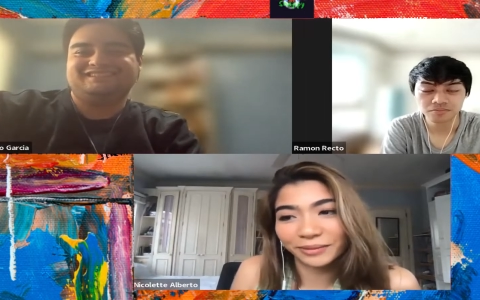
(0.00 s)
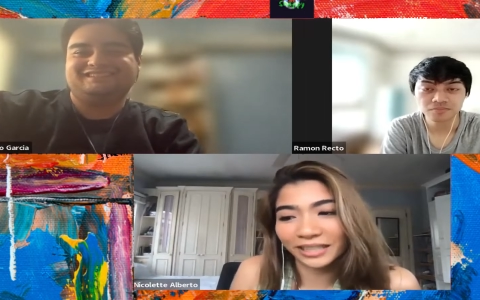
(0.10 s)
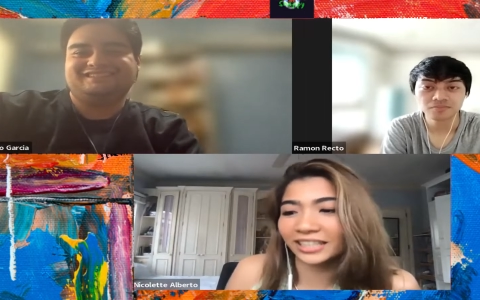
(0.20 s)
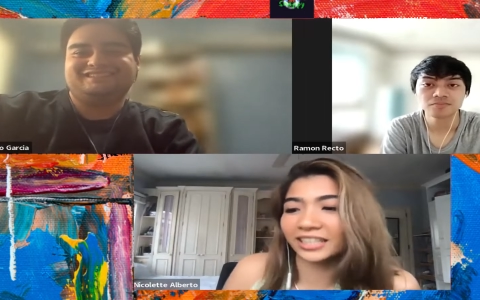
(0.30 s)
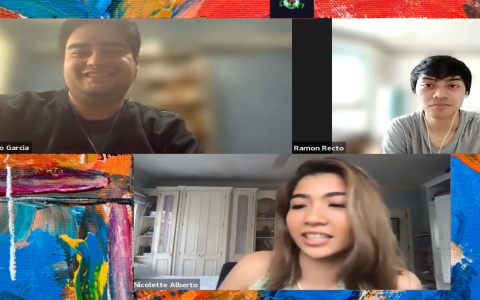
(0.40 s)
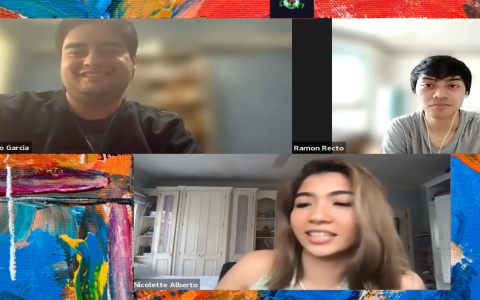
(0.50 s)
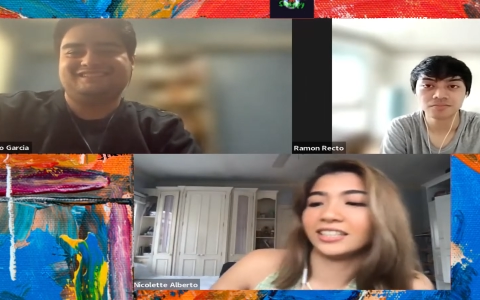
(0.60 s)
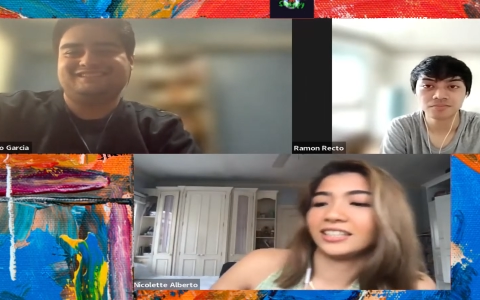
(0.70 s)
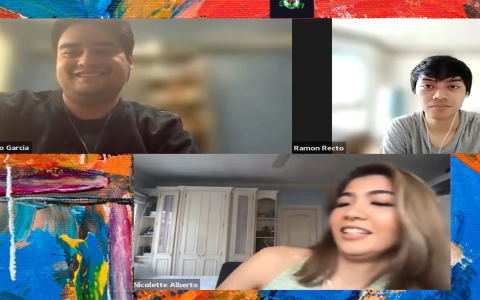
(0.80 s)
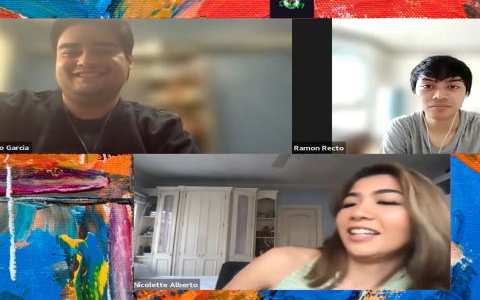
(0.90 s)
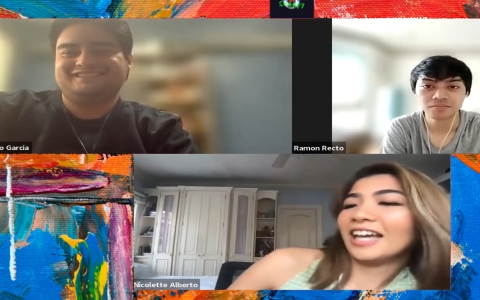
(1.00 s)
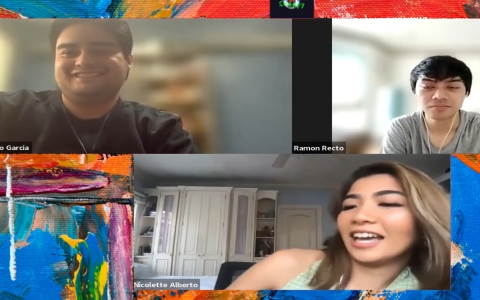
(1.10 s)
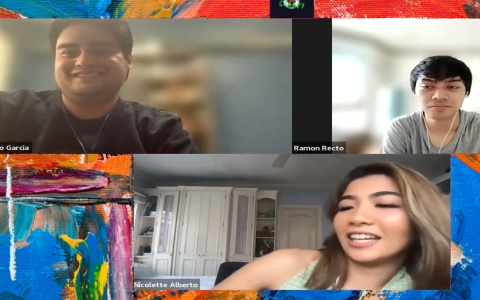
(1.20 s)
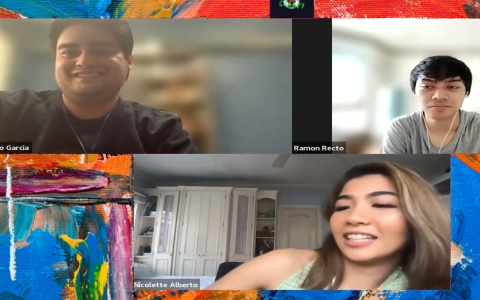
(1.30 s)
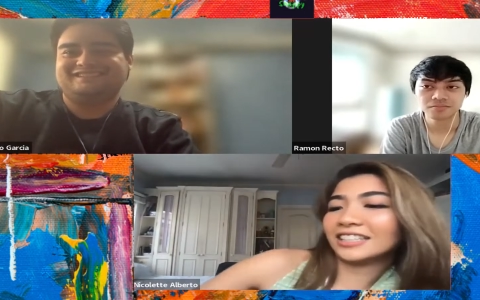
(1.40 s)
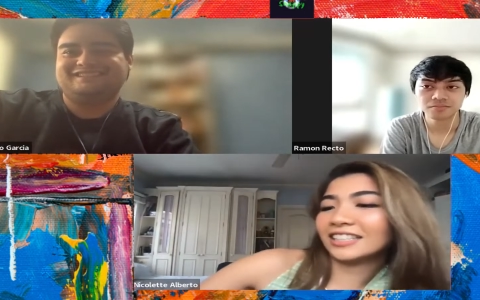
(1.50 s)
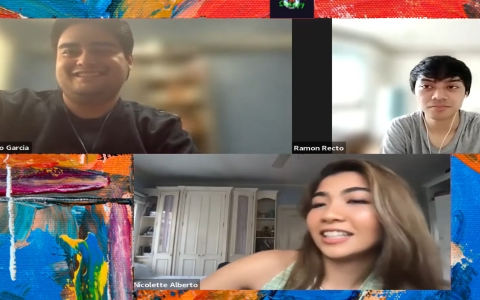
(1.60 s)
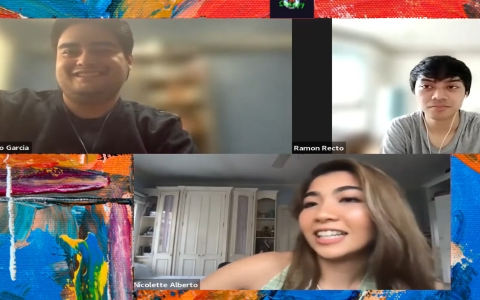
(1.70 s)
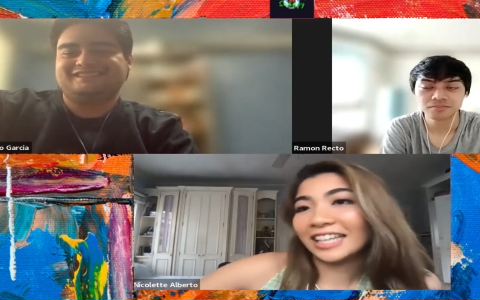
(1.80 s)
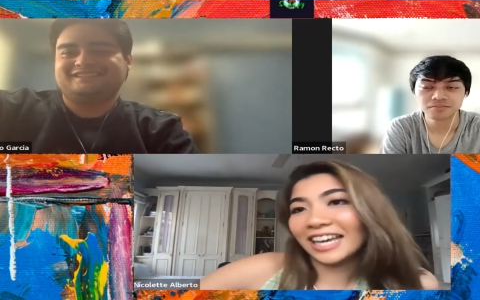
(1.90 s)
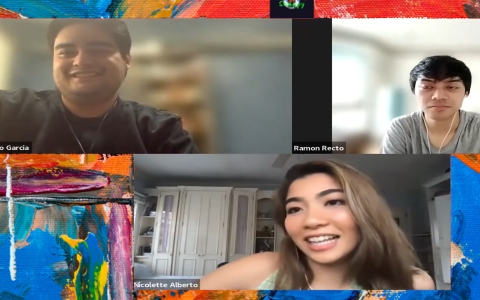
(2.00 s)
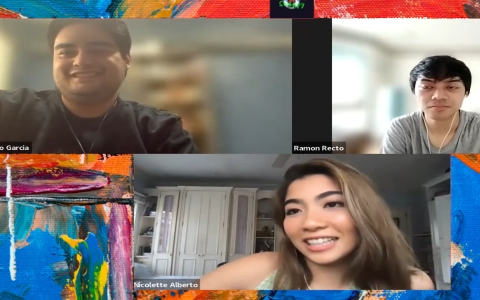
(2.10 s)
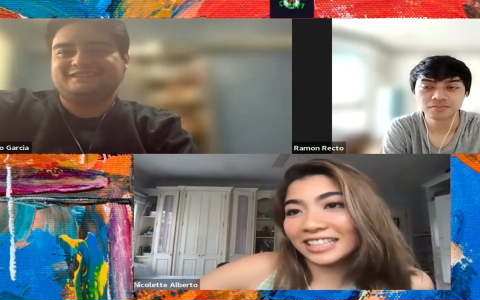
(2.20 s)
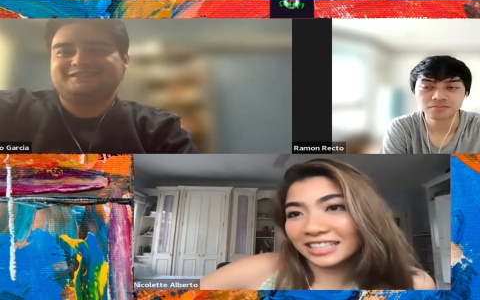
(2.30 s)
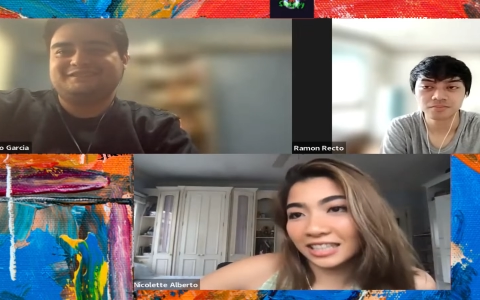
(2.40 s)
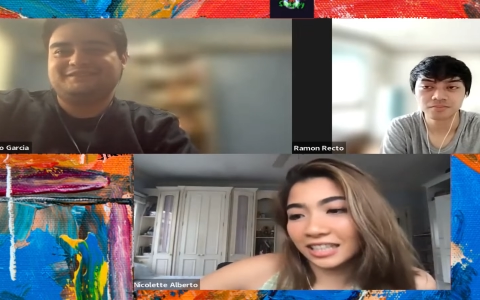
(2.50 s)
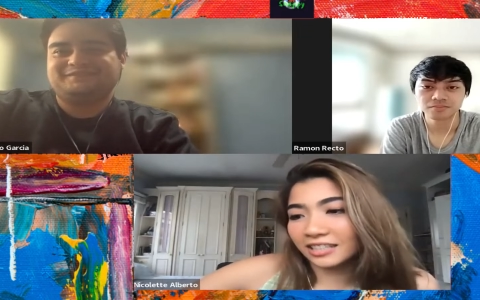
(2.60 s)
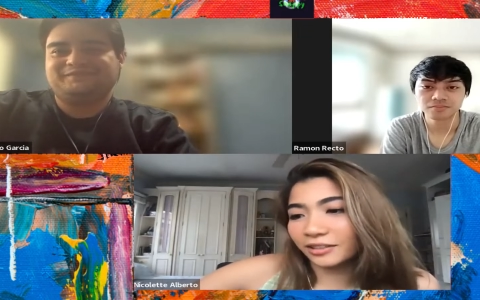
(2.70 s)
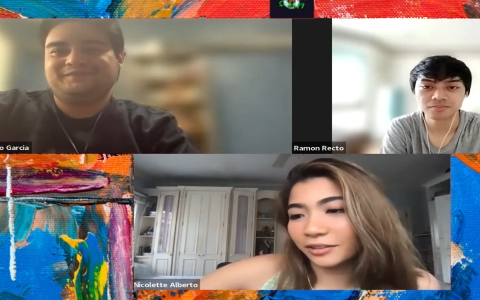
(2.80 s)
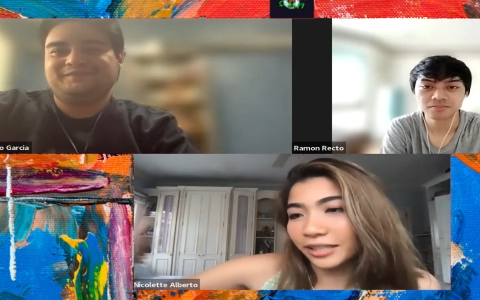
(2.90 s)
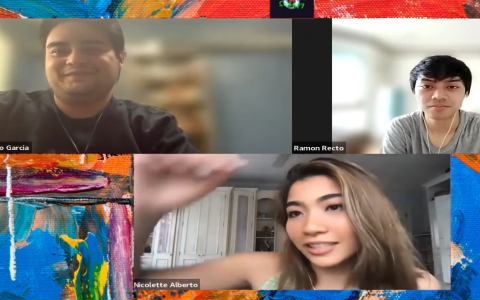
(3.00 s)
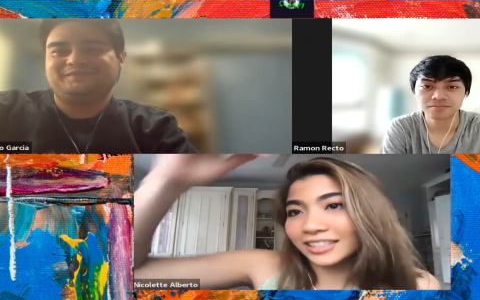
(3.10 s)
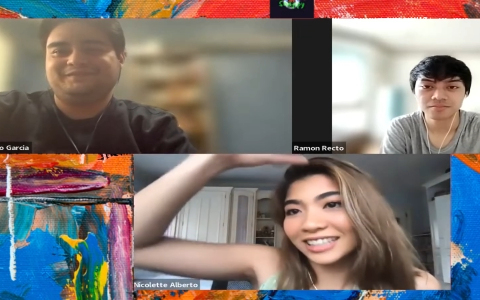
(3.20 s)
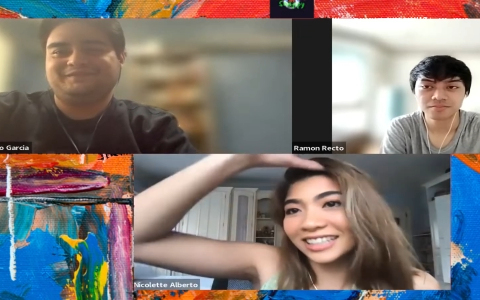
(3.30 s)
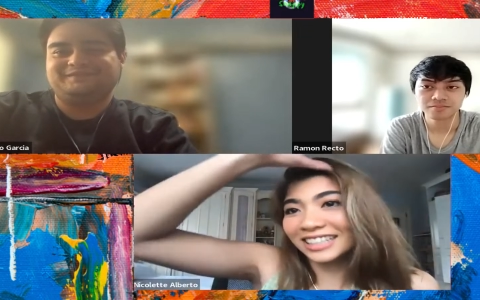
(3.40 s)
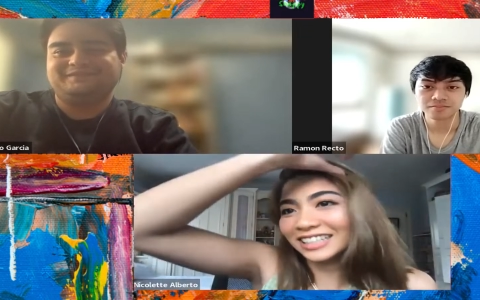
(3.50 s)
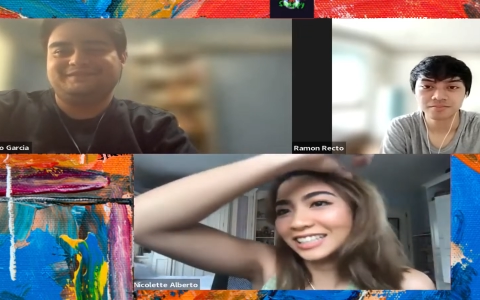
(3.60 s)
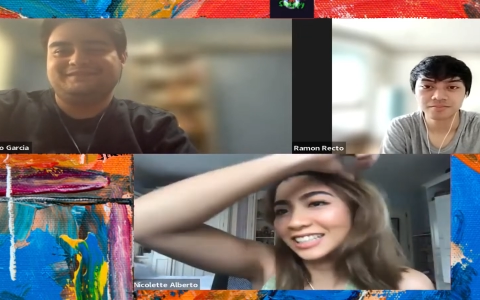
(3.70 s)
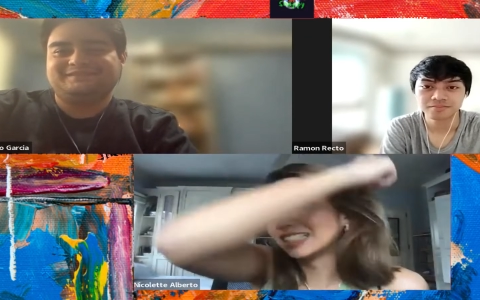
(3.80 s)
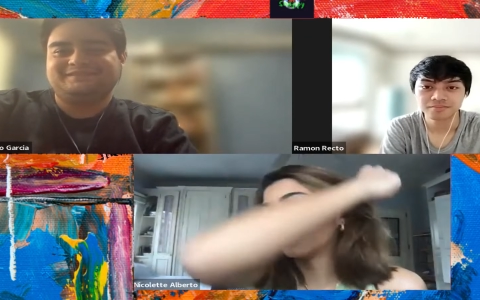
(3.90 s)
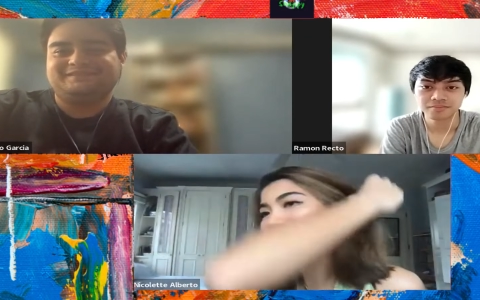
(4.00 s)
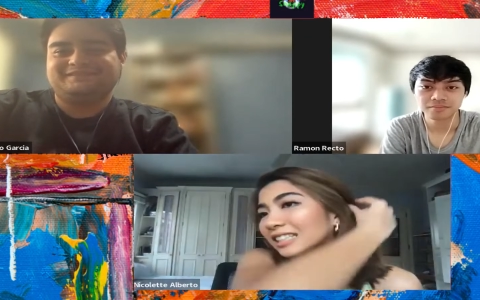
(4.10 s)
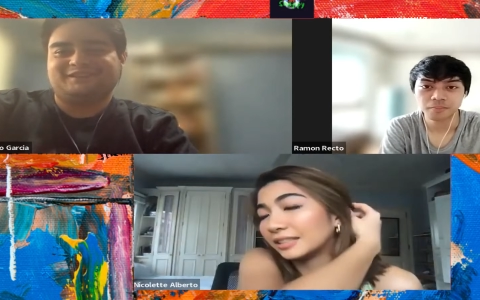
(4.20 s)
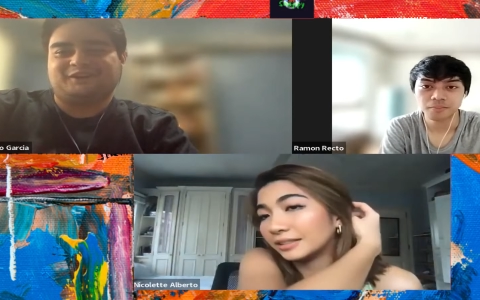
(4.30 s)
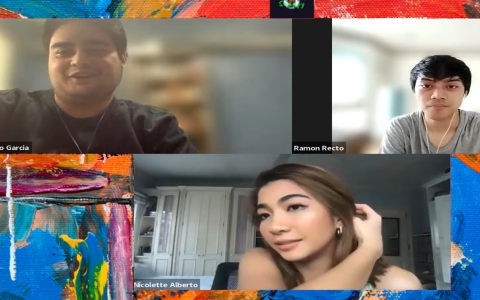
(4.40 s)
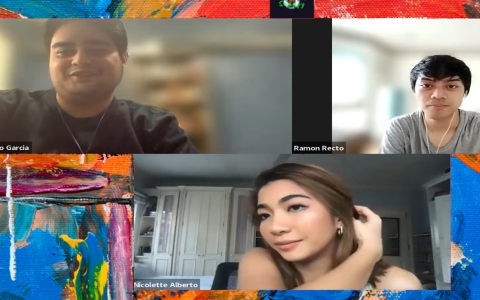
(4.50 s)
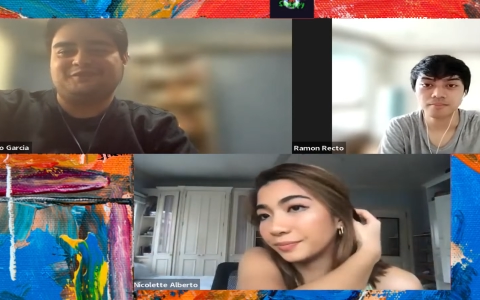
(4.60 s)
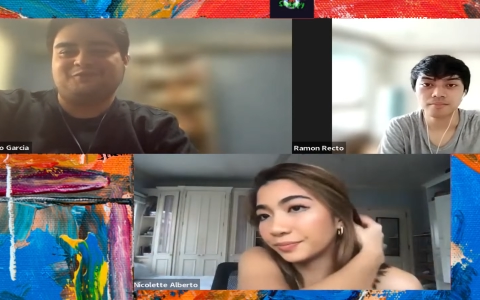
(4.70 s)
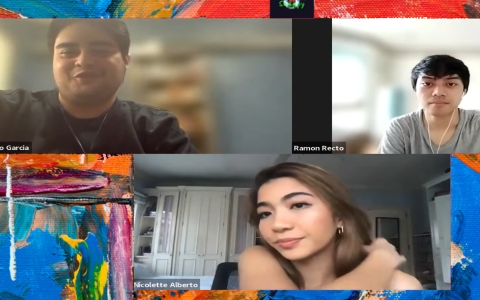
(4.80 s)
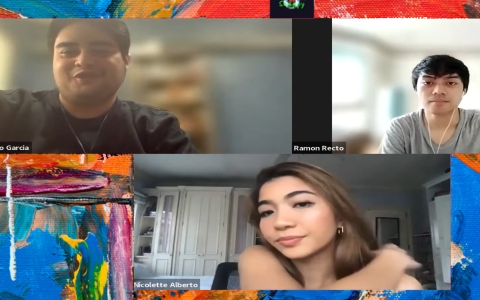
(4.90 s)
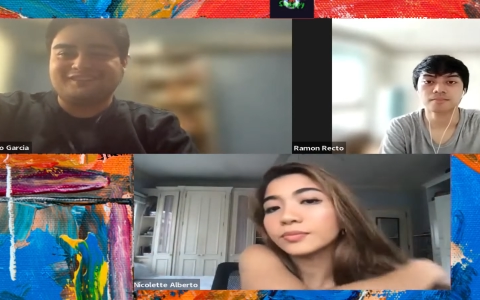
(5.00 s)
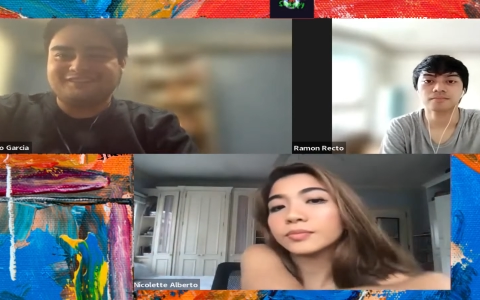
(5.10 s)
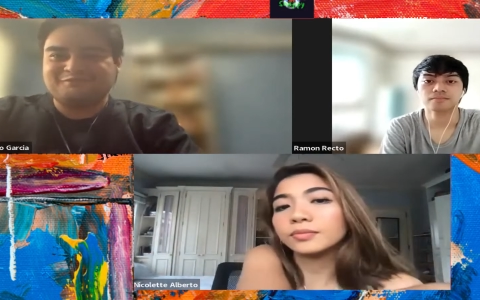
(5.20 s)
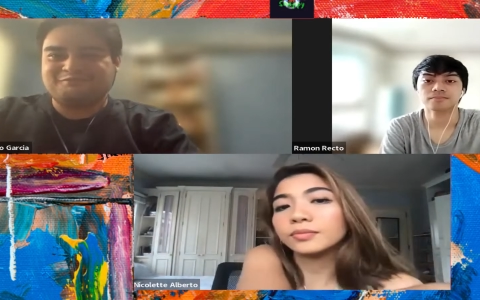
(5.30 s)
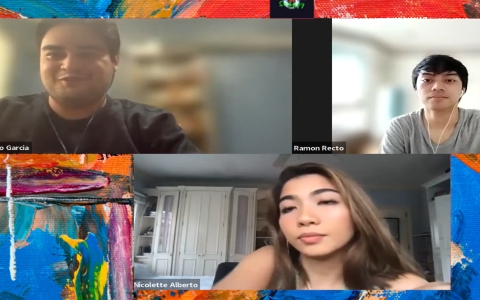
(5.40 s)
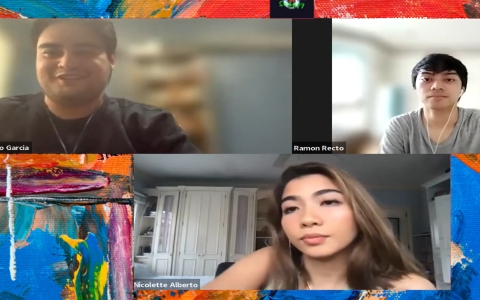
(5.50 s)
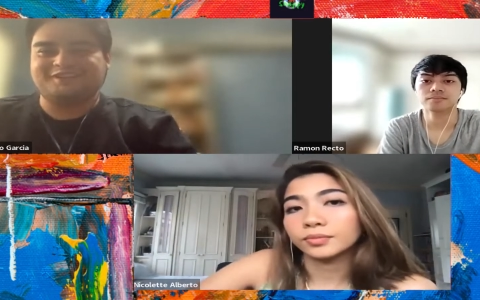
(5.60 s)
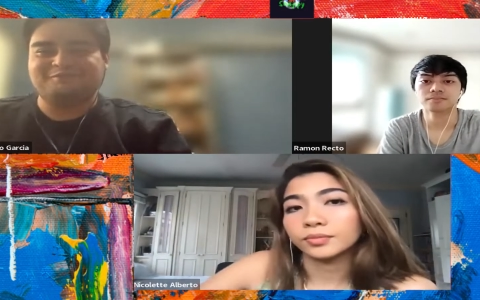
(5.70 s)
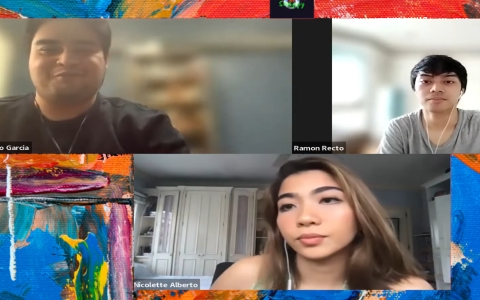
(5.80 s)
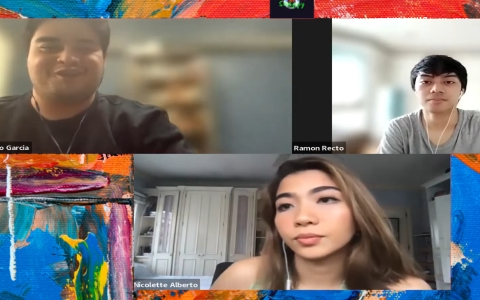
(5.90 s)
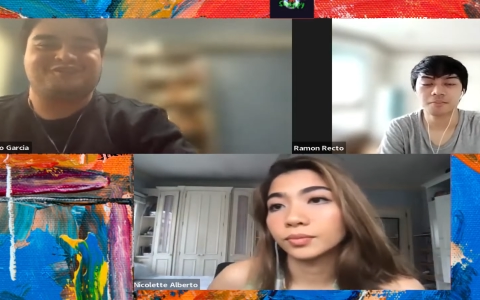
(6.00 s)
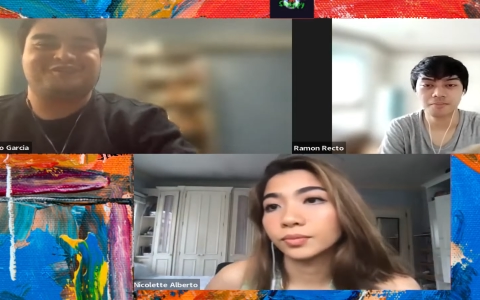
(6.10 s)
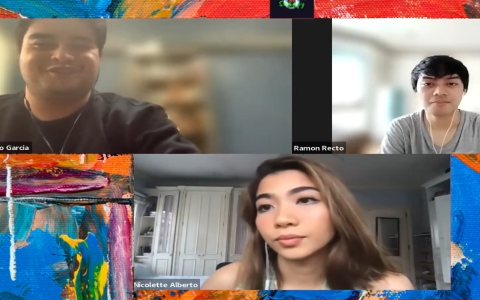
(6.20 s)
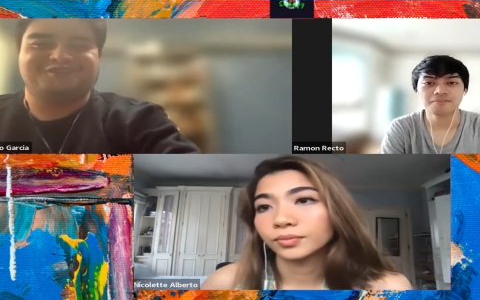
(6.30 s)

Speaker 1: me here, and yeah, let's let's do it.
Speaker 2: Awesome. Well, that didn't put any pressure